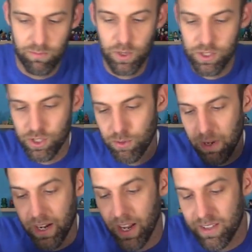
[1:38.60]
Which you're
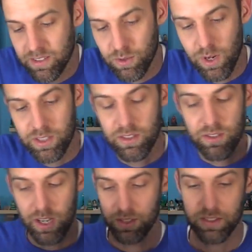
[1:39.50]
probably going to ask this question,
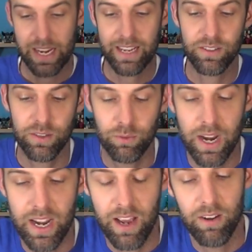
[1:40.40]
so I'll just answer it
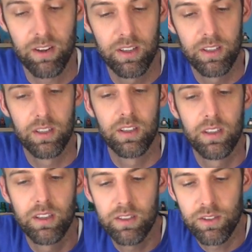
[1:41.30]
right now.
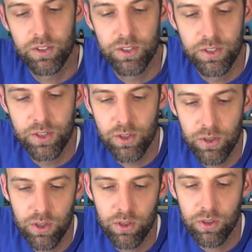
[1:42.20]

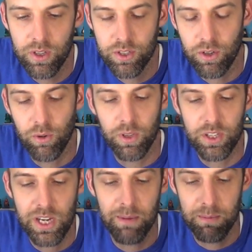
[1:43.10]
Is your only
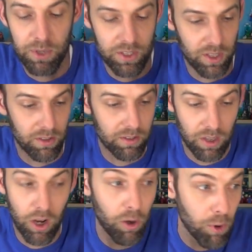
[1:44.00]
job the Brick Show?
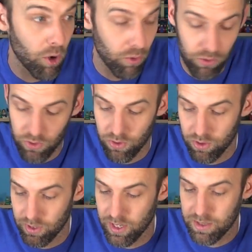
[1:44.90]
Almost.
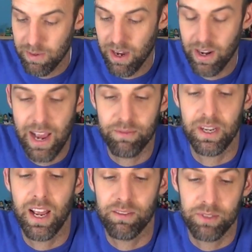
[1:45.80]
It's about half and
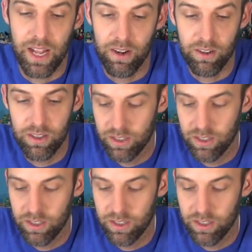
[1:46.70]
half now.